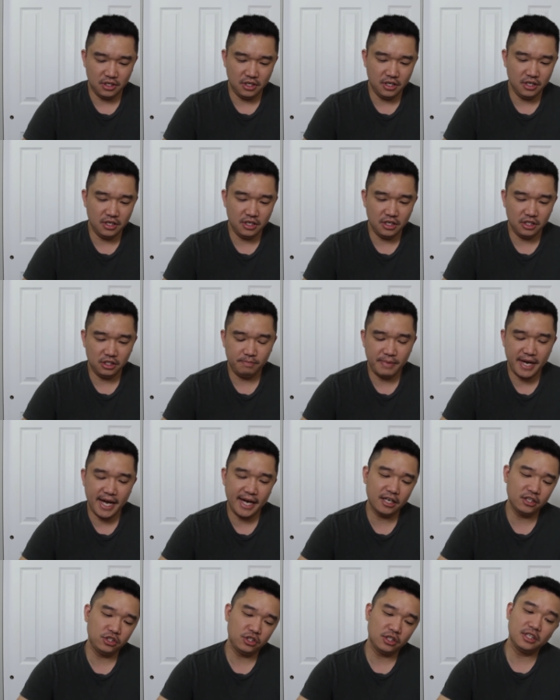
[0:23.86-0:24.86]
in its
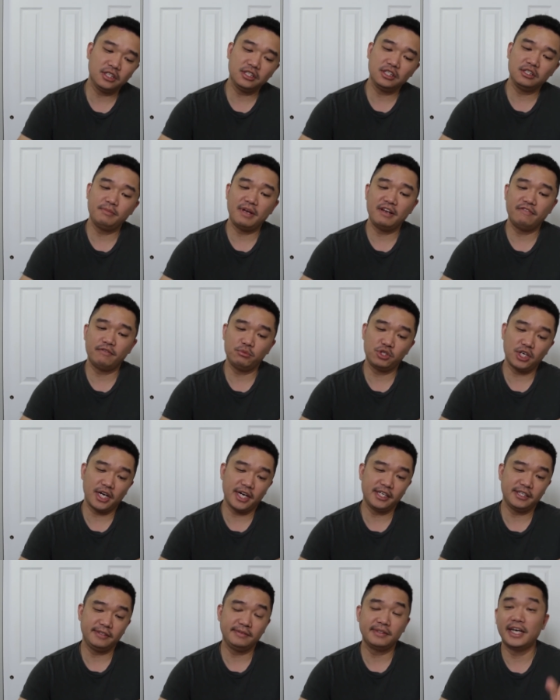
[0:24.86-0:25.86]
packaging, this is made from
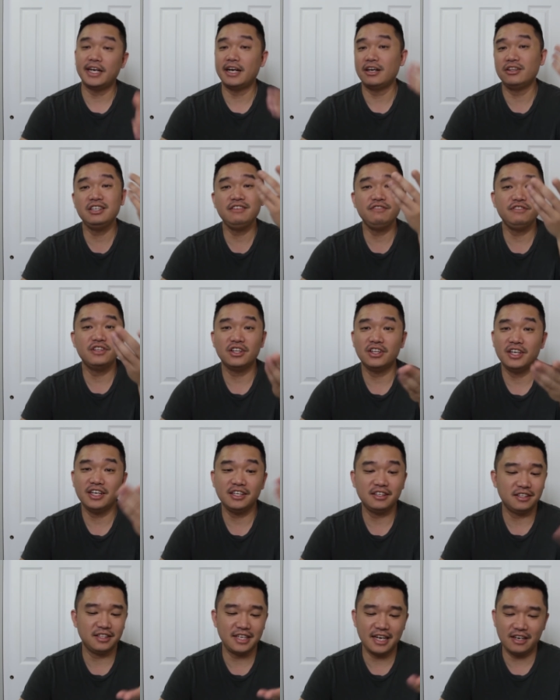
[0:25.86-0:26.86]
China, and I'll leave the
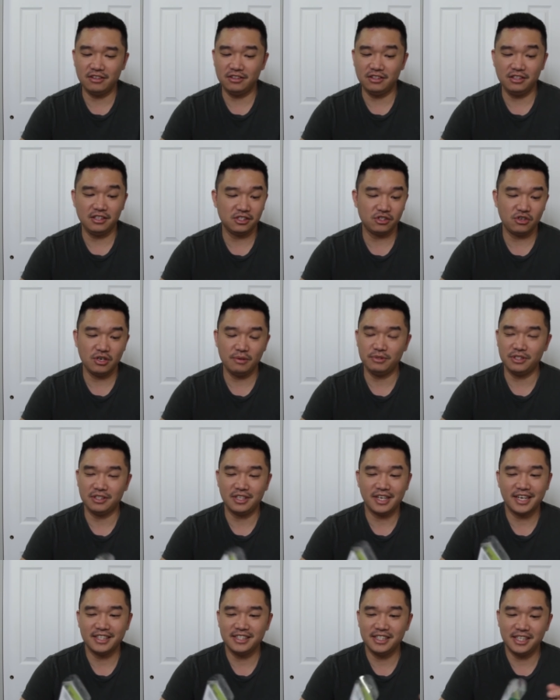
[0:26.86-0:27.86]
link down in the description.
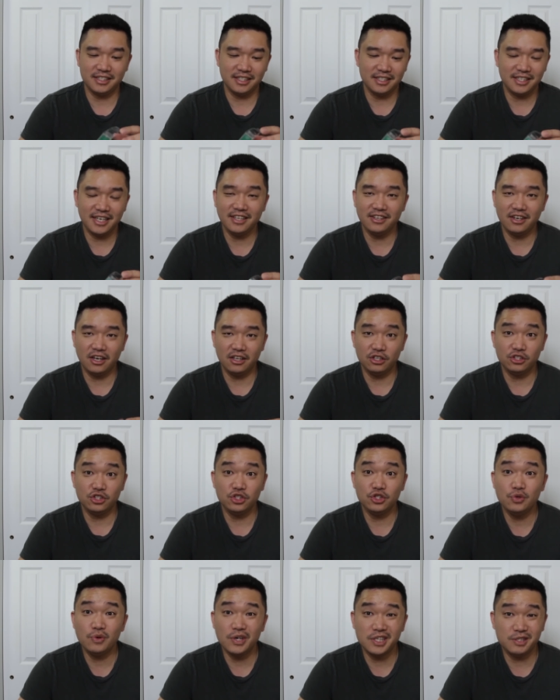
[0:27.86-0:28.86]
Like I said, it's a ten dollar
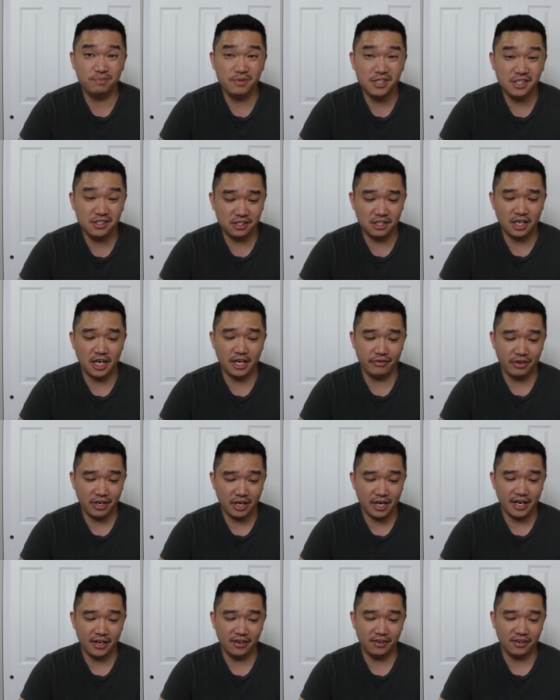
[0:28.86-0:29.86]
U S B
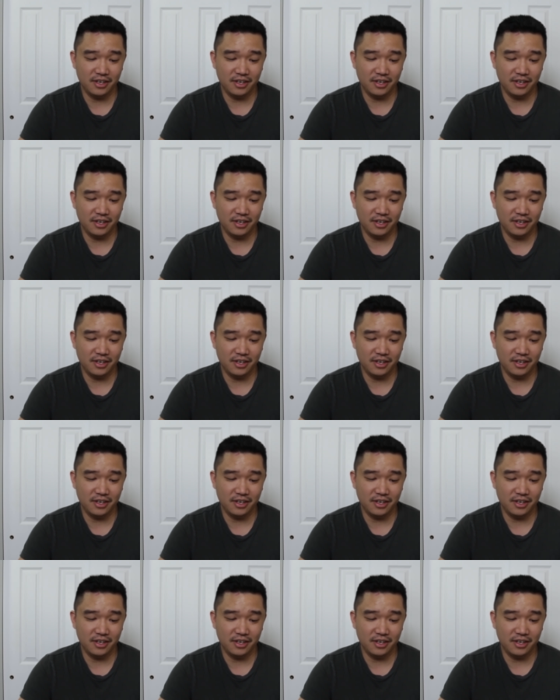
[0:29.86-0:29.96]
soldering iron.